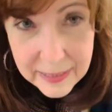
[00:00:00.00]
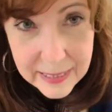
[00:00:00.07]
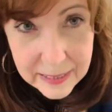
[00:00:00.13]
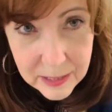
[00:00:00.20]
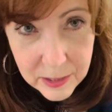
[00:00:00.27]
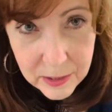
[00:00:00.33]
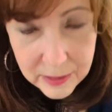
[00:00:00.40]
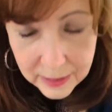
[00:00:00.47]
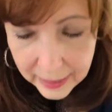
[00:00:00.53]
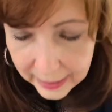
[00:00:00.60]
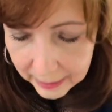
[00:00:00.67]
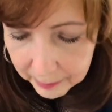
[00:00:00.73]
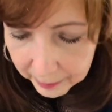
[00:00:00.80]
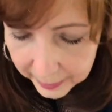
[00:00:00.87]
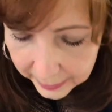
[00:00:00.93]
It's
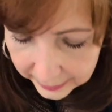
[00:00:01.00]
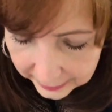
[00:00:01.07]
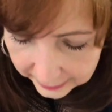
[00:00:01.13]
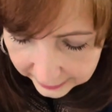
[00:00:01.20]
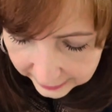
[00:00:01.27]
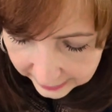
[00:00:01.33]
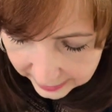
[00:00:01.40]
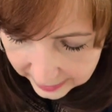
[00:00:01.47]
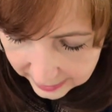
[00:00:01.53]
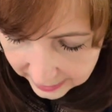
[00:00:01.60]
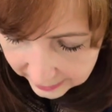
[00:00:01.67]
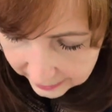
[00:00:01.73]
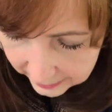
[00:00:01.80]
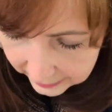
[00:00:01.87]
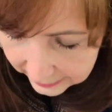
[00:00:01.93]
Ann Budd is
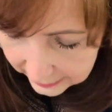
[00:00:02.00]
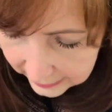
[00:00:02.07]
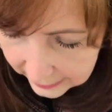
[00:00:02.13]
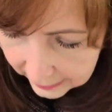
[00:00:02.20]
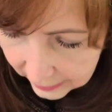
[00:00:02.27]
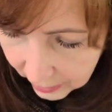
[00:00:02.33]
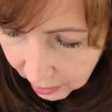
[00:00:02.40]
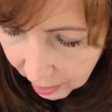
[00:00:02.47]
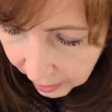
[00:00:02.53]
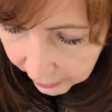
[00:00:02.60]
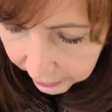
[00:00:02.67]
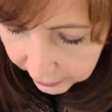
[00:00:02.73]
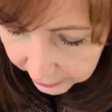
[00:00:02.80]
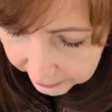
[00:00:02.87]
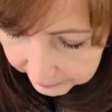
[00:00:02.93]
the
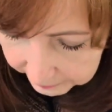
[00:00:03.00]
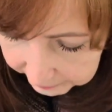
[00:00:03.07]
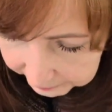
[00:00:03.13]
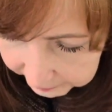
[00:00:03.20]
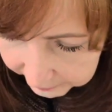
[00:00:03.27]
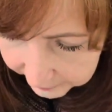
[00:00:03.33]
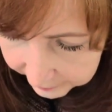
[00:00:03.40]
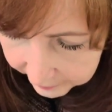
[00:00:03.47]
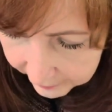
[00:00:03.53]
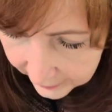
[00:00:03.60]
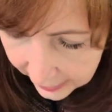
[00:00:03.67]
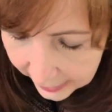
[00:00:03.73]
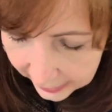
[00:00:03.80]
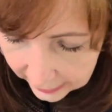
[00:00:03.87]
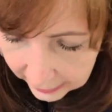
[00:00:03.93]
author
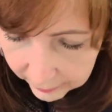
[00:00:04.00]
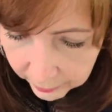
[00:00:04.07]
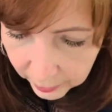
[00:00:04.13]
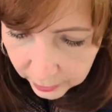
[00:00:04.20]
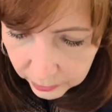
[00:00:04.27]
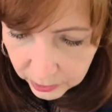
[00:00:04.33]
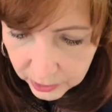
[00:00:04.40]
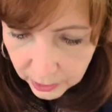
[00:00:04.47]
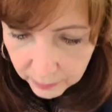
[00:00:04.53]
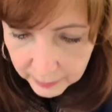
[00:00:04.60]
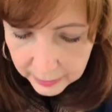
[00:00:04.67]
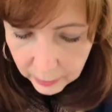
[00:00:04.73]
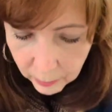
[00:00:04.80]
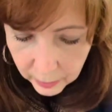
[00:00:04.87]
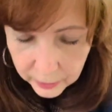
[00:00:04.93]
and I've heard so many
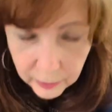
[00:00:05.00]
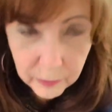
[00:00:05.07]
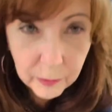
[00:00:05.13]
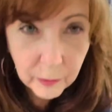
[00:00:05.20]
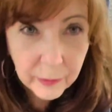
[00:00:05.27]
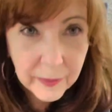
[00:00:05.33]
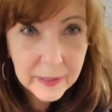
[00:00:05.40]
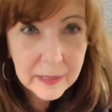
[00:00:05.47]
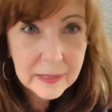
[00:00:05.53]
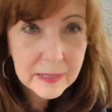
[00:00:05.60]
wonderful things